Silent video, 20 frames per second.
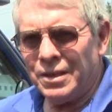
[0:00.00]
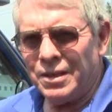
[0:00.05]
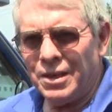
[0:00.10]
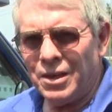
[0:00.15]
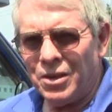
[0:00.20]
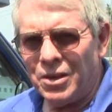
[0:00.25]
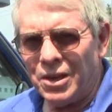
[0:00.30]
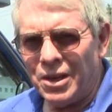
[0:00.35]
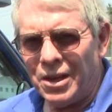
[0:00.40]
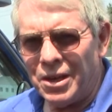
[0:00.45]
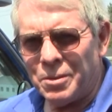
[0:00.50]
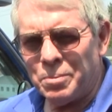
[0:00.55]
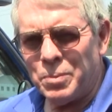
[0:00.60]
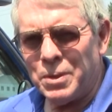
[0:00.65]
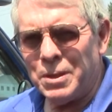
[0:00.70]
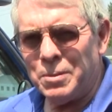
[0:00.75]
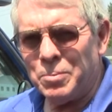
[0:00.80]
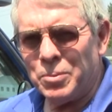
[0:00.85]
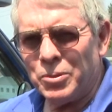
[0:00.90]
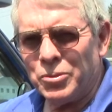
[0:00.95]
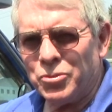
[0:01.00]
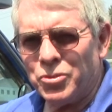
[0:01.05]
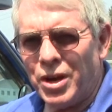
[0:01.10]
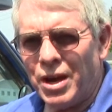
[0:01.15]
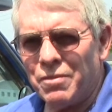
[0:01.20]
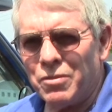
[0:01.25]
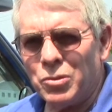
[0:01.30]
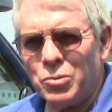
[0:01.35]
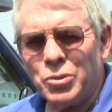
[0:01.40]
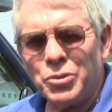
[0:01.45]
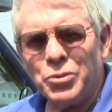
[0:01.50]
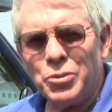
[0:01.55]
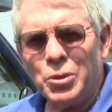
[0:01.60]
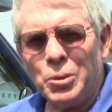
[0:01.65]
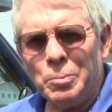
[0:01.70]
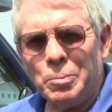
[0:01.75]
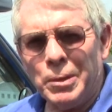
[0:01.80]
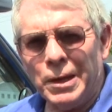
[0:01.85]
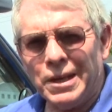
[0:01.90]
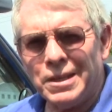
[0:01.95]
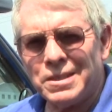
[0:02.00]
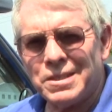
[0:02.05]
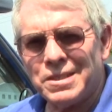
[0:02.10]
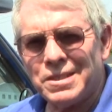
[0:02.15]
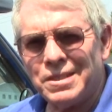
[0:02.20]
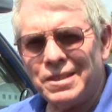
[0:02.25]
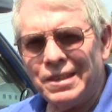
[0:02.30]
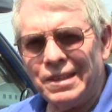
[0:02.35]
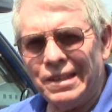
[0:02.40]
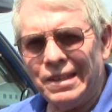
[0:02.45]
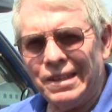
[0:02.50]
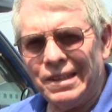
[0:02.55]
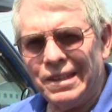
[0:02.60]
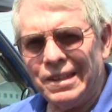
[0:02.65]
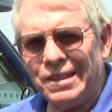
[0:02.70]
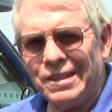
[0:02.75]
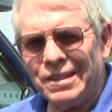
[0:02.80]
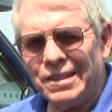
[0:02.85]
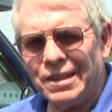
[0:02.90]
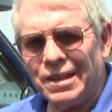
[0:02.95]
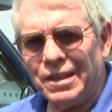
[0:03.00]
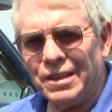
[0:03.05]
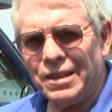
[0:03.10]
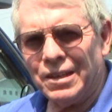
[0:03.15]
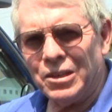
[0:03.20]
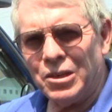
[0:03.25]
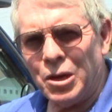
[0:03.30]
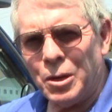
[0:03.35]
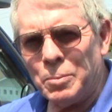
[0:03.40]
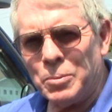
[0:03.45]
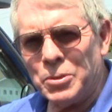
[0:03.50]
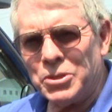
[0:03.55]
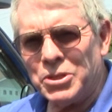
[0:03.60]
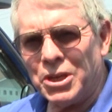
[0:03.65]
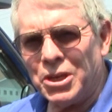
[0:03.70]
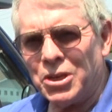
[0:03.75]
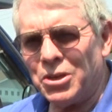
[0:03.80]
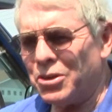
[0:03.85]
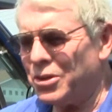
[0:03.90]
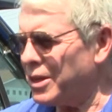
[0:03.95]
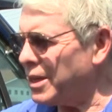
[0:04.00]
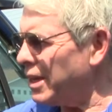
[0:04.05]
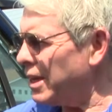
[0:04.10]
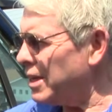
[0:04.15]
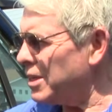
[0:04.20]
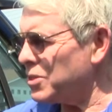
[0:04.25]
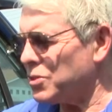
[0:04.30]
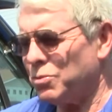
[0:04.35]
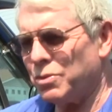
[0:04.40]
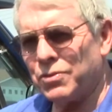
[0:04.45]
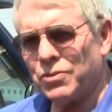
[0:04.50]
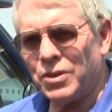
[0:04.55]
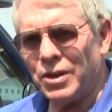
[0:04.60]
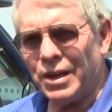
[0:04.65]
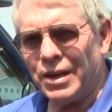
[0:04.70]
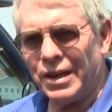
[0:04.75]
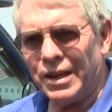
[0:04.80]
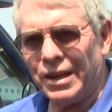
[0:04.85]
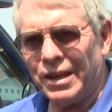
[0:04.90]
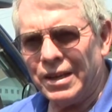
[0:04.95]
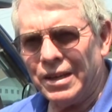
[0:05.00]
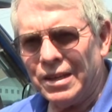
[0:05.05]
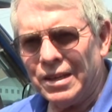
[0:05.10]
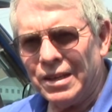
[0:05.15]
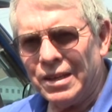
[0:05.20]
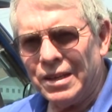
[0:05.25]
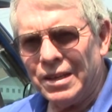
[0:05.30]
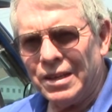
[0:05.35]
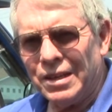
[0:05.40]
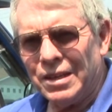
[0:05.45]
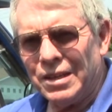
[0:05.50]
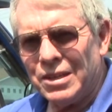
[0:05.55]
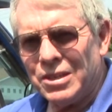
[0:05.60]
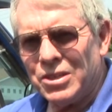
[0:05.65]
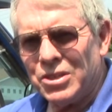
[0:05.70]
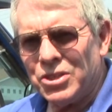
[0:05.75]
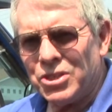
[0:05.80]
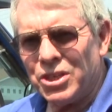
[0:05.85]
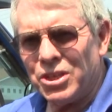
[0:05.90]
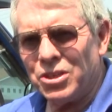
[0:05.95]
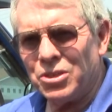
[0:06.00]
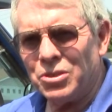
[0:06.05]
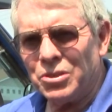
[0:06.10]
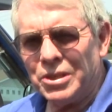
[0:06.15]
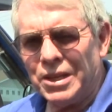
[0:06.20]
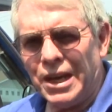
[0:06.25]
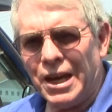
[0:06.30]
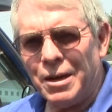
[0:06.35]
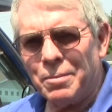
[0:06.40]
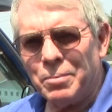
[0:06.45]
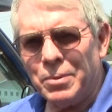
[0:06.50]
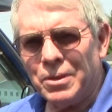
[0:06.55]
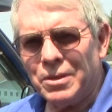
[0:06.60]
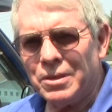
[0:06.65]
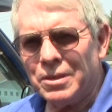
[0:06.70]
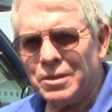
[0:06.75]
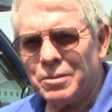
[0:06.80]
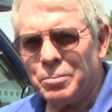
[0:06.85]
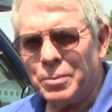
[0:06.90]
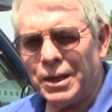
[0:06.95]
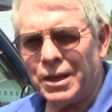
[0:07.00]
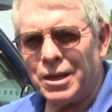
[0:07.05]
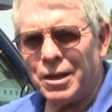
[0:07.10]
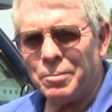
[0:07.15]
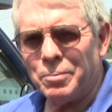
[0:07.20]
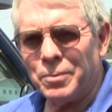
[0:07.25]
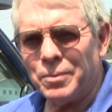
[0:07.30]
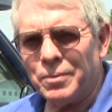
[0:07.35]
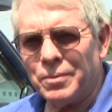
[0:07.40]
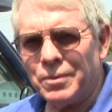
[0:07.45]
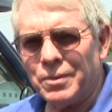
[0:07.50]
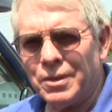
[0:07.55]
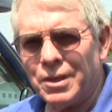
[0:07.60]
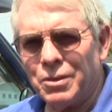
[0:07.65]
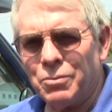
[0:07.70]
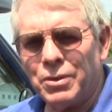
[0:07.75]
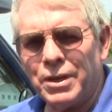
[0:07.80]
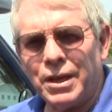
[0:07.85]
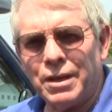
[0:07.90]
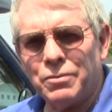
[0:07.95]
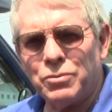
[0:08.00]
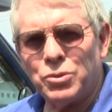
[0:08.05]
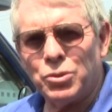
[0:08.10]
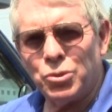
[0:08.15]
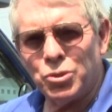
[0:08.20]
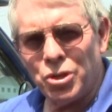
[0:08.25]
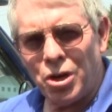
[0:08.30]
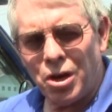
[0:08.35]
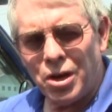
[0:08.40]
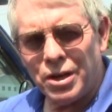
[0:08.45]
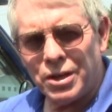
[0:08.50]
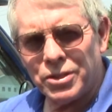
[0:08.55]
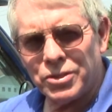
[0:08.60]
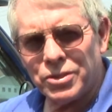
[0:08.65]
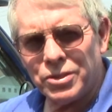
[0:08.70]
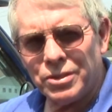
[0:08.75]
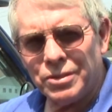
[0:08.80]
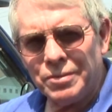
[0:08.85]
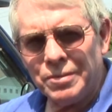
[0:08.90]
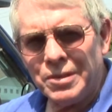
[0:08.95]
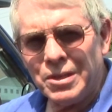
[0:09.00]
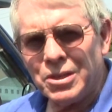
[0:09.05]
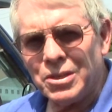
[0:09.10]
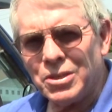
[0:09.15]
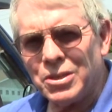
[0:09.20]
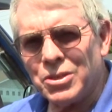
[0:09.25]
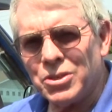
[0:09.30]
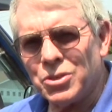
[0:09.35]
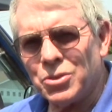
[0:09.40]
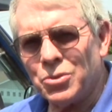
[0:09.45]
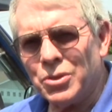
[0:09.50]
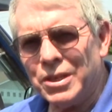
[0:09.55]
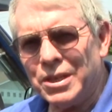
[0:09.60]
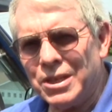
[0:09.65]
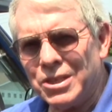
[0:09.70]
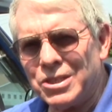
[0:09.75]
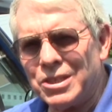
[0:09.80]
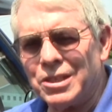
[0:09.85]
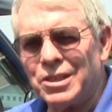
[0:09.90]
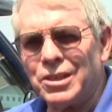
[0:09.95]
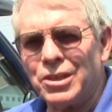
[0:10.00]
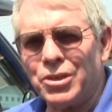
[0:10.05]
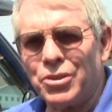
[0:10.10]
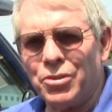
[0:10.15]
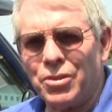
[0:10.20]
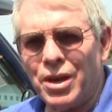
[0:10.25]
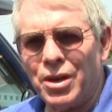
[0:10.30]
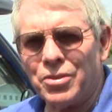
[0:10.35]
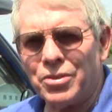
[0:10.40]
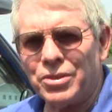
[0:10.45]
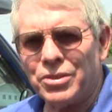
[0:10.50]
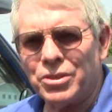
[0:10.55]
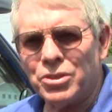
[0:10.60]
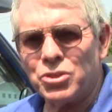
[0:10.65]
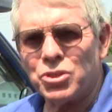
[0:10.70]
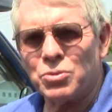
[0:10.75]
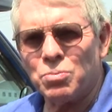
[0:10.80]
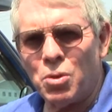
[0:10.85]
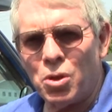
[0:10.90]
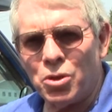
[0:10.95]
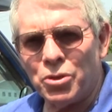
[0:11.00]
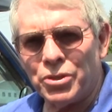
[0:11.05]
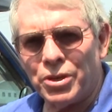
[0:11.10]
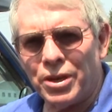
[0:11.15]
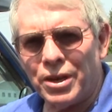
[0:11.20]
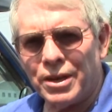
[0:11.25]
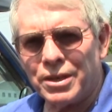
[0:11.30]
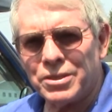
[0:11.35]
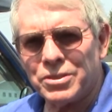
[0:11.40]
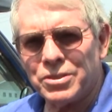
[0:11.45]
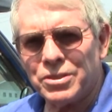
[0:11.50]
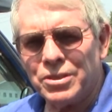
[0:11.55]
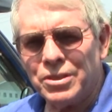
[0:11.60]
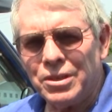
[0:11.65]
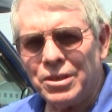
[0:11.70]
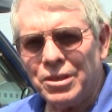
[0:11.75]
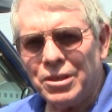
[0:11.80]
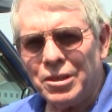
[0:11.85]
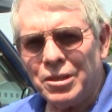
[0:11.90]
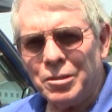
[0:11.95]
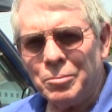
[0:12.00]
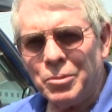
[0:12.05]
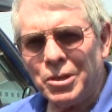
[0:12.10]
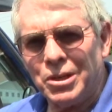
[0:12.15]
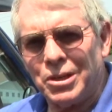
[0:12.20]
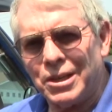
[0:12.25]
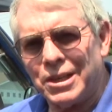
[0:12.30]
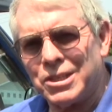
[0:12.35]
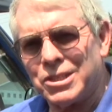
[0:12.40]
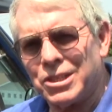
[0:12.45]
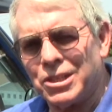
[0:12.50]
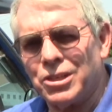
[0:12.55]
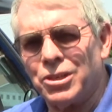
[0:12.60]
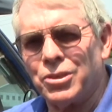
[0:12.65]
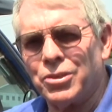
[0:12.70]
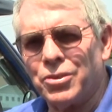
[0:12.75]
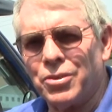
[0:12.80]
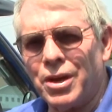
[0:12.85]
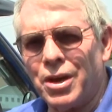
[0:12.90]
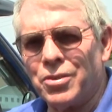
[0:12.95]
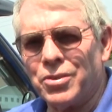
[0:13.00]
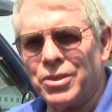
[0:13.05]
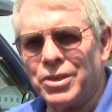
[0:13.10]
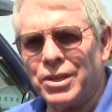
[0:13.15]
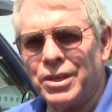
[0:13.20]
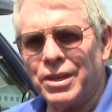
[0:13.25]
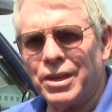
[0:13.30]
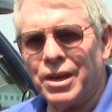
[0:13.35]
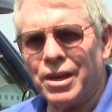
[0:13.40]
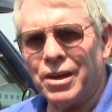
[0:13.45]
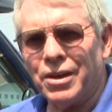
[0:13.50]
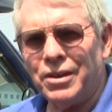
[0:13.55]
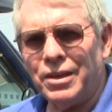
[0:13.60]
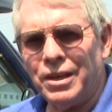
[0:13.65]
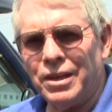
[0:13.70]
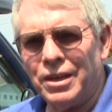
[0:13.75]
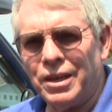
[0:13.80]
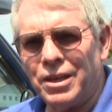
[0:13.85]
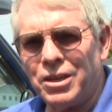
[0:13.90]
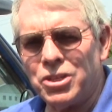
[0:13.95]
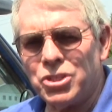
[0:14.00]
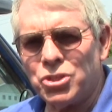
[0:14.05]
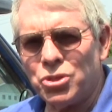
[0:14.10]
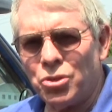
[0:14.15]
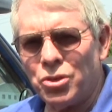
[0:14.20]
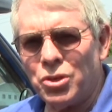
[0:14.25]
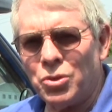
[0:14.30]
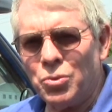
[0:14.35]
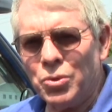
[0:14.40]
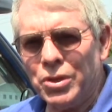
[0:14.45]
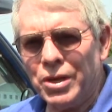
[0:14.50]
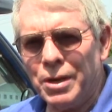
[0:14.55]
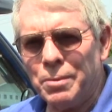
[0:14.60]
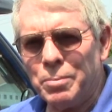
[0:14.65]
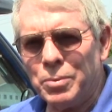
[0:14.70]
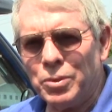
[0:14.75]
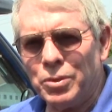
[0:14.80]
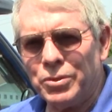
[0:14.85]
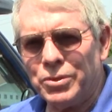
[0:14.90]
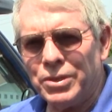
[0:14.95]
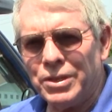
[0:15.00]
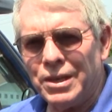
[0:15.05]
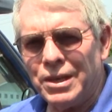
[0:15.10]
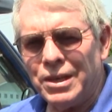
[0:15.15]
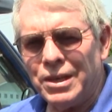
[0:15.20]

Now, a lot of people travel with their pets, and in our particular case we've got a single cab pickup and we have 2 dogs. So it gets a little crowded. They're small dogs, but it gets a little crowded in there, and I'm going to show you what I built